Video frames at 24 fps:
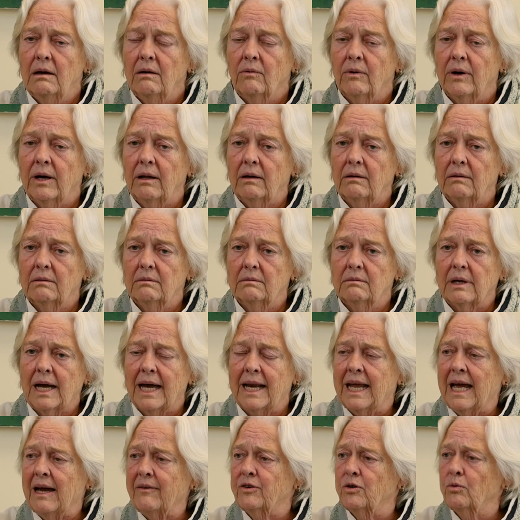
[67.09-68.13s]
Well,
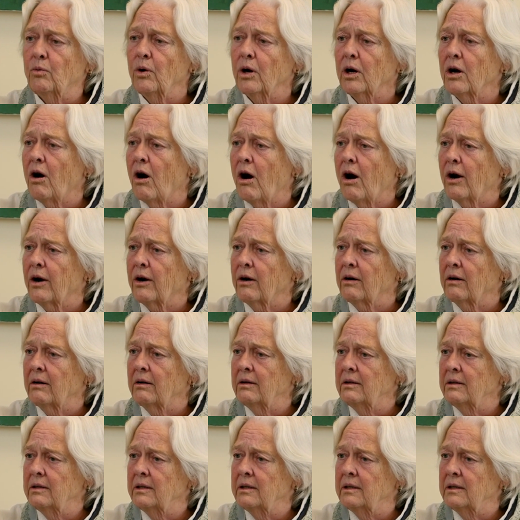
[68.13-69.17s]
I'd have to work harder
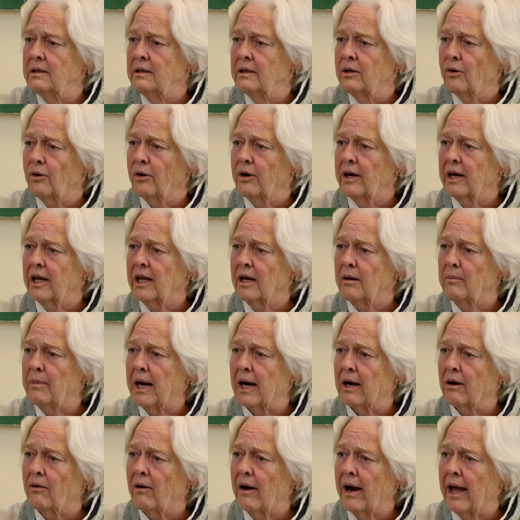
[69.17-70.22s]
in order to get a
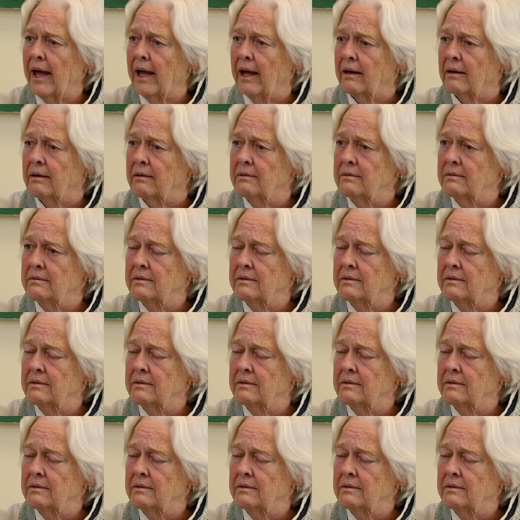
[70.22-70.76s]
better grade.